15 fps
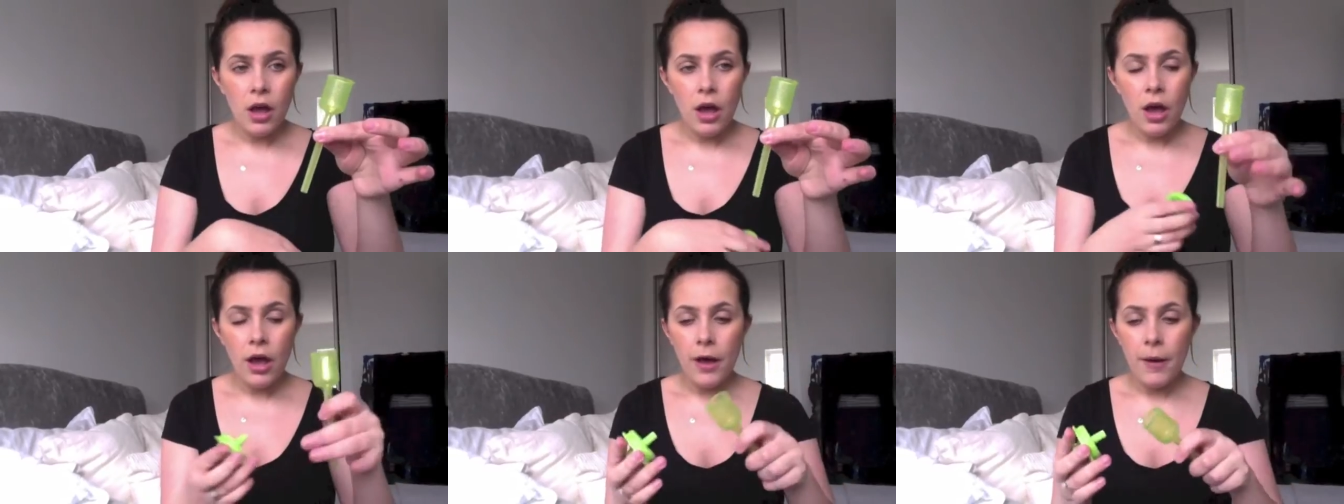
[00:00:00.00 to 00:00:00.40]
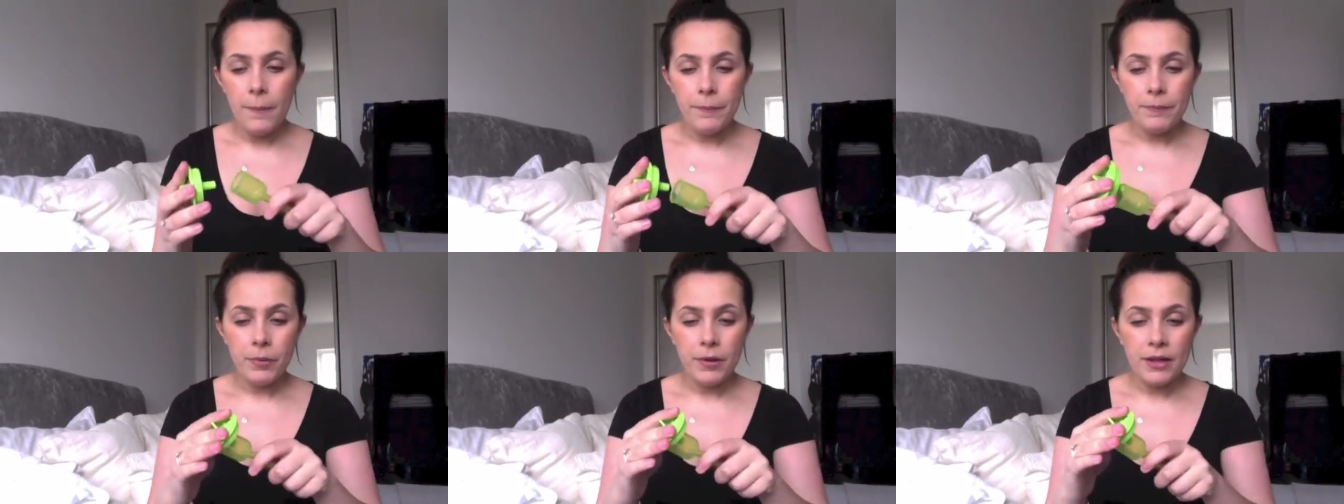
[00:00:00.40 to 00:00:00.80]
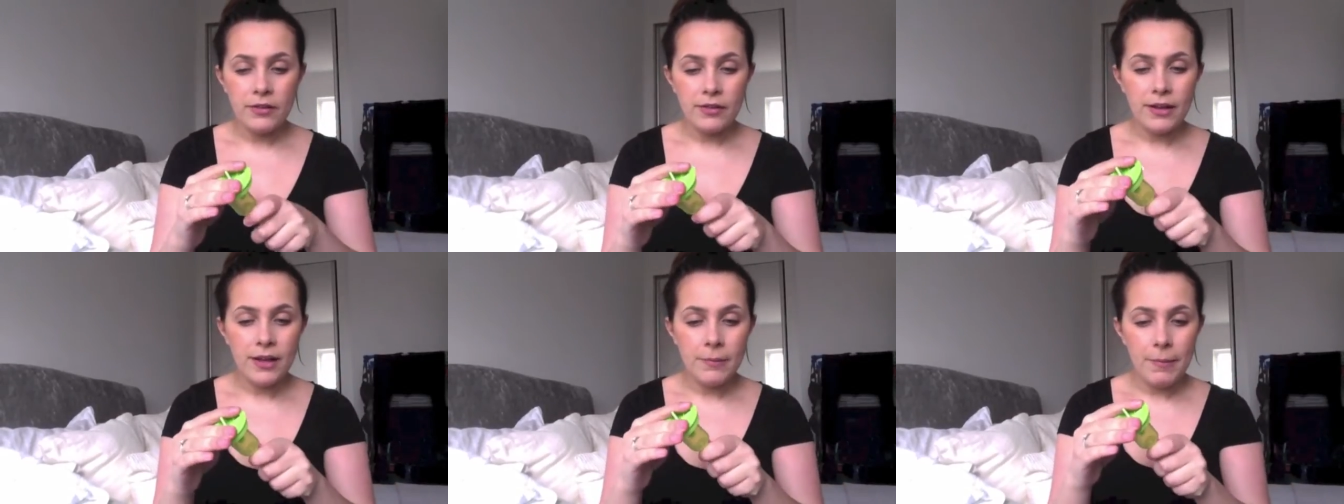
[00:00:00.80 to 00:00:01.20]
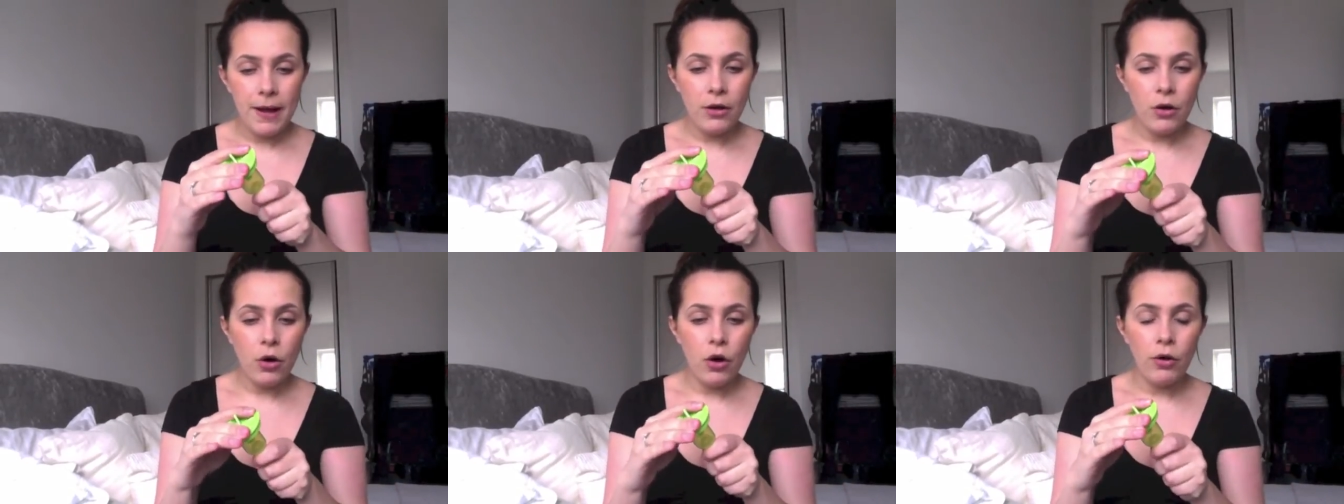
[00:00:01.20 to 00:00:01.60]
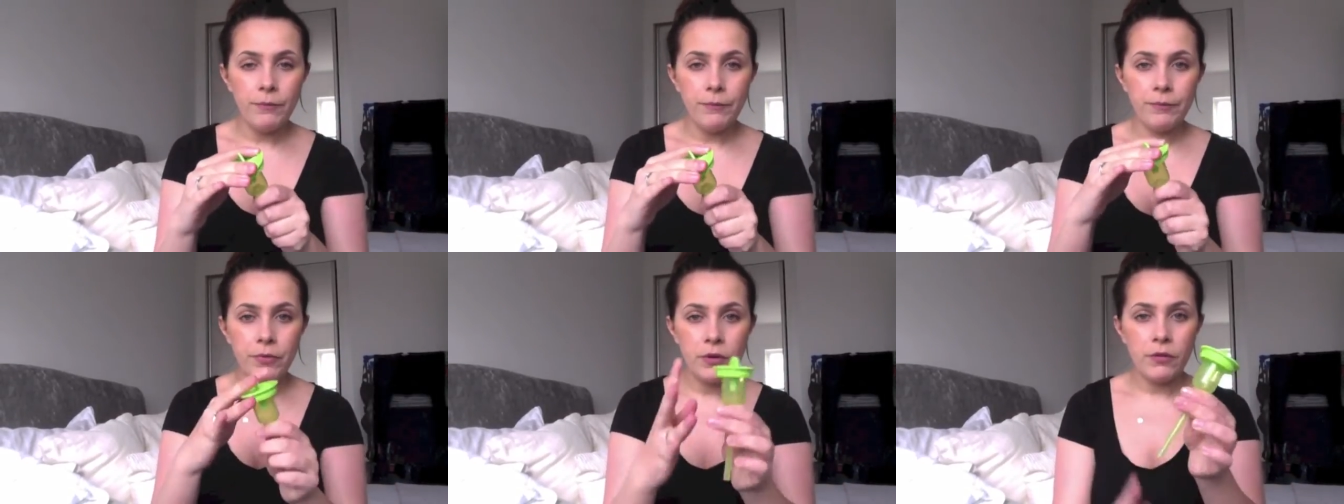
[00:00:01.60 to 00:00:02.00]
Um, but they just clip back
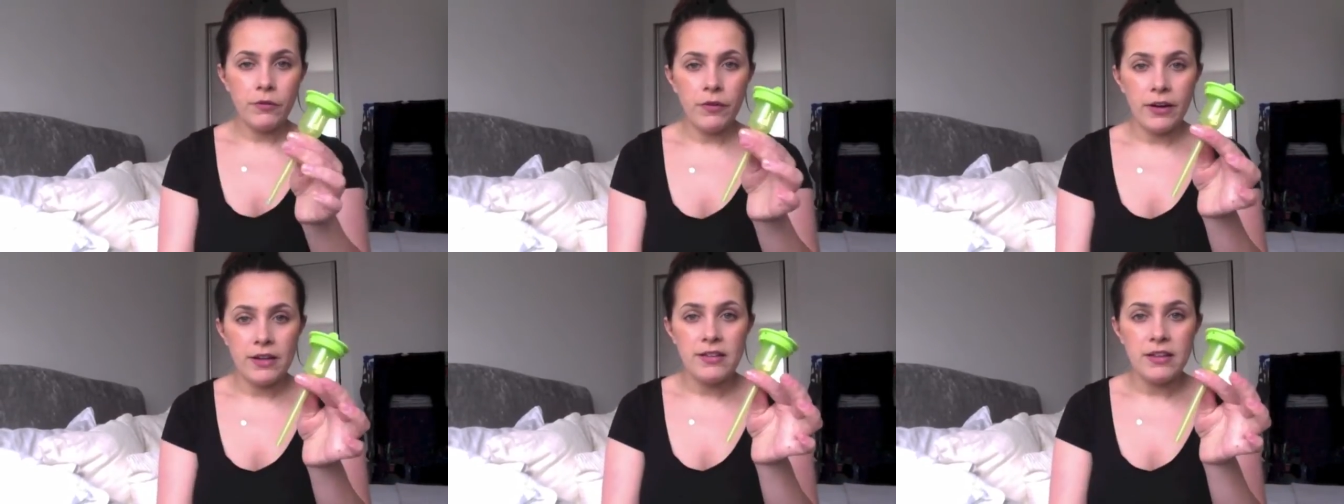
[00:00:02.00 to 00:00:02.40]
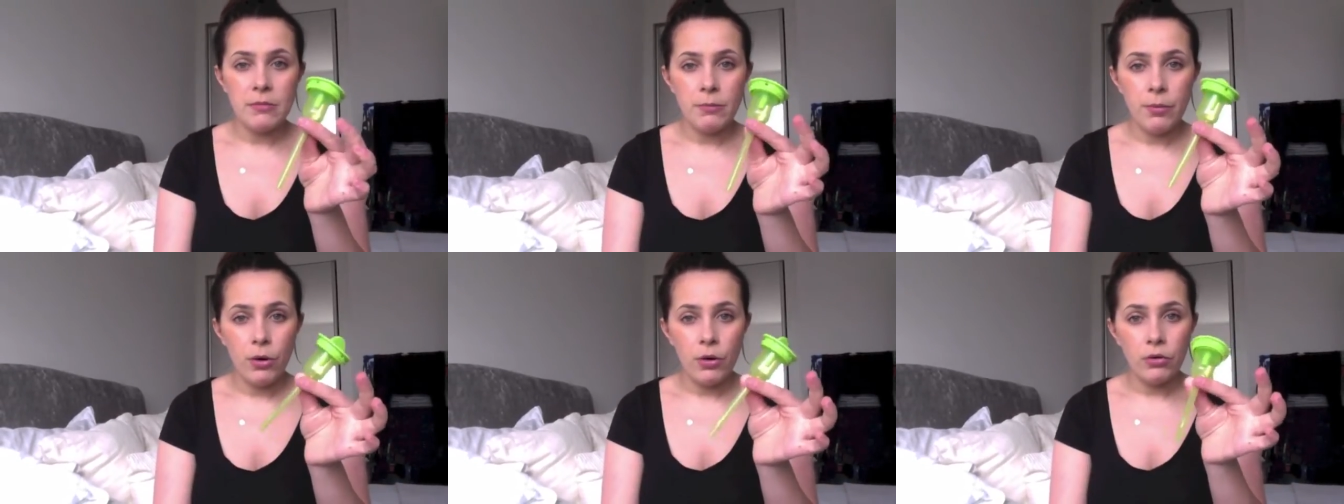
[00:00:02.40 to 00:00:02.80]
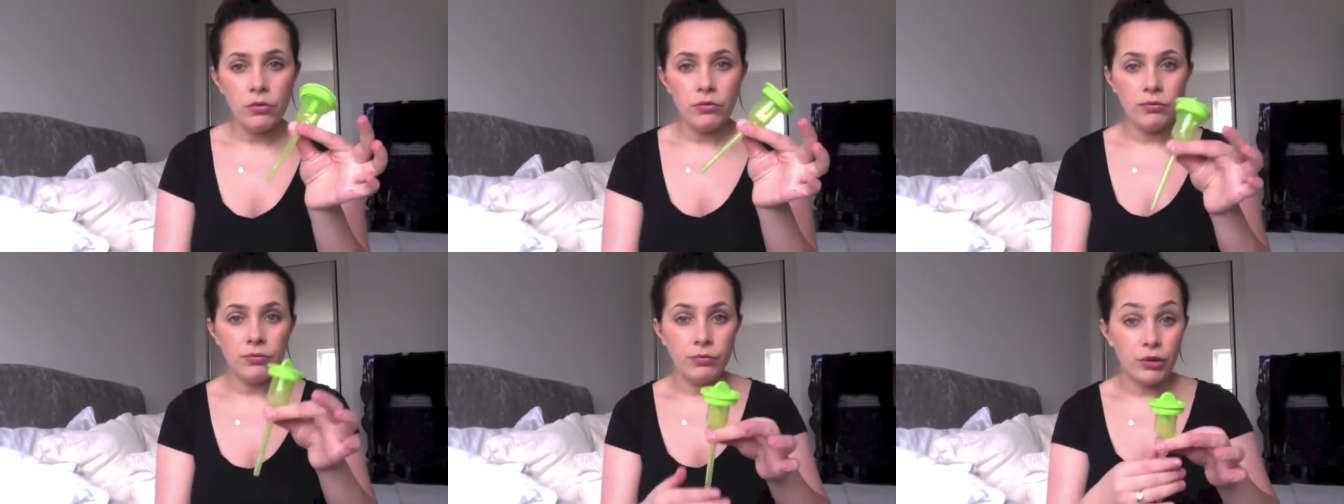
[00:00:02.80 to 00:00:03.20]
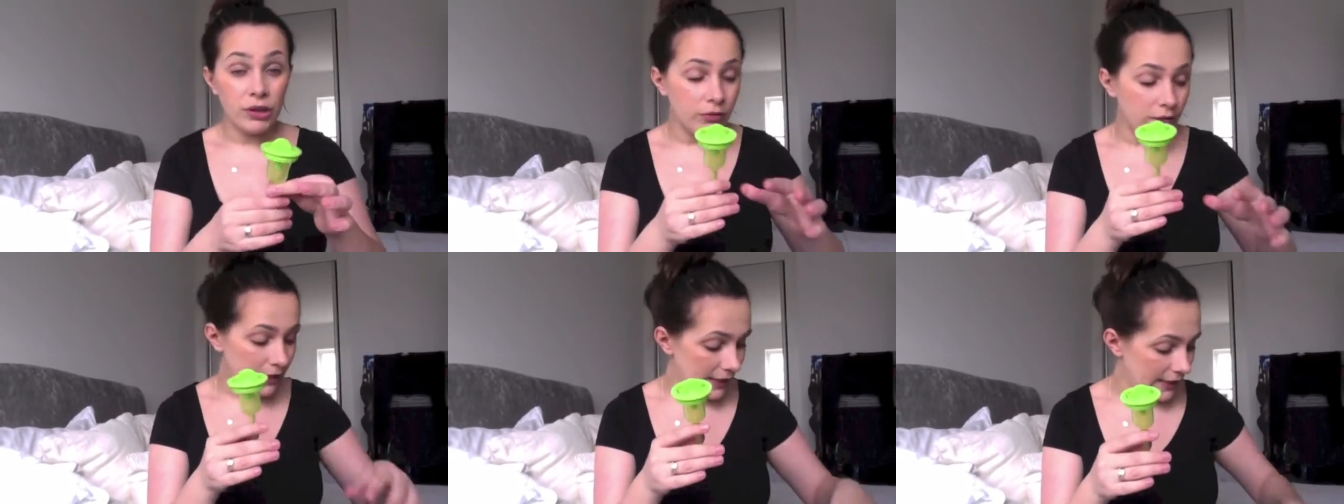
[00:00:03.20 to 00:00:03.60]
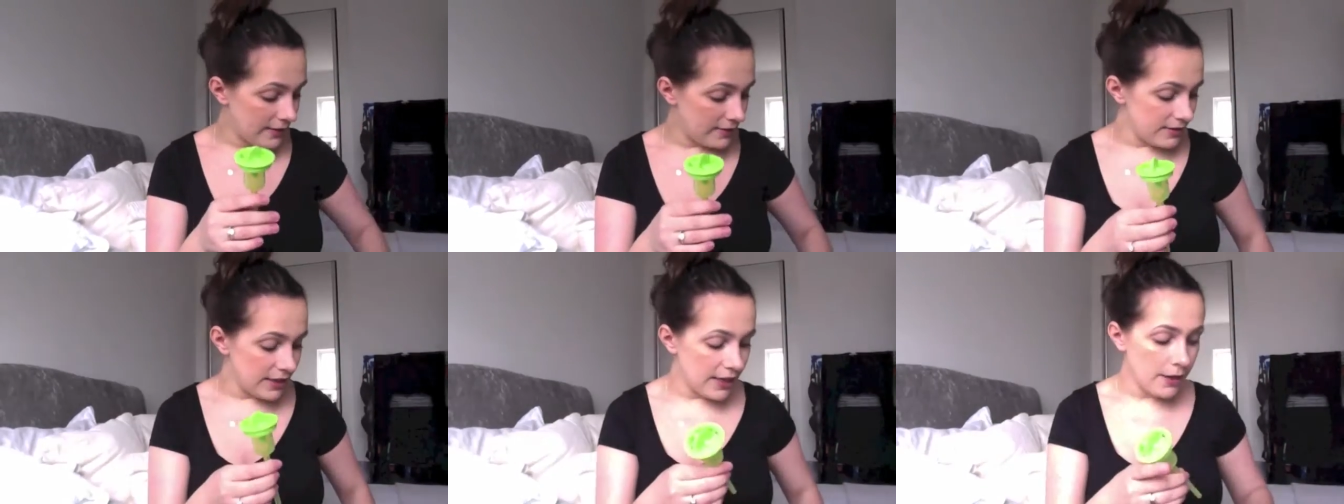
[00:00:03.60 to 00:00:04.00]
on, very simple, really, really
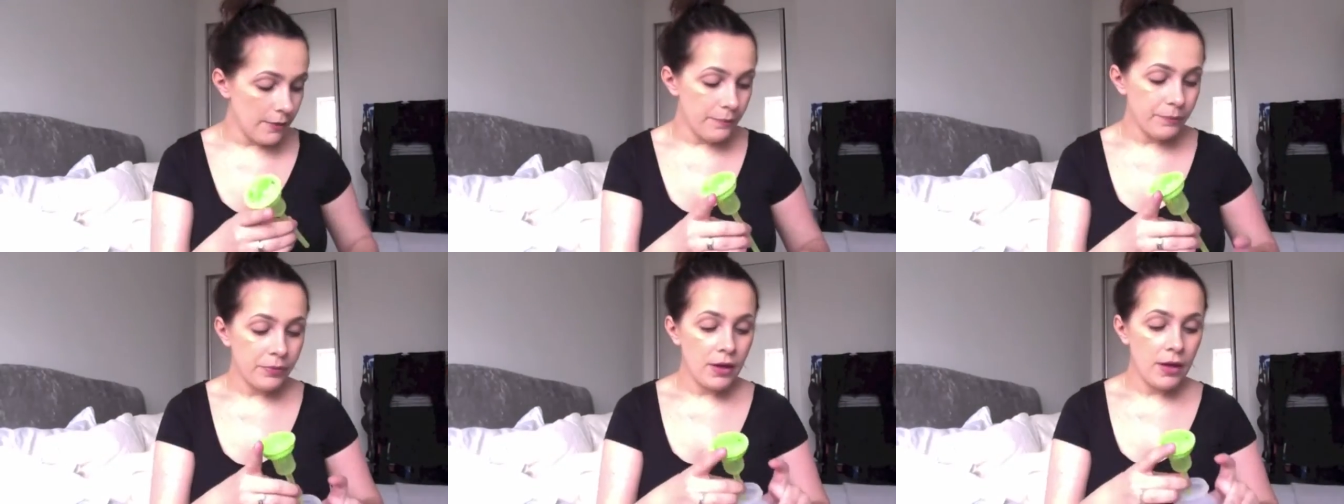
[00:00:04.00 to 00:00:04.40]
easy.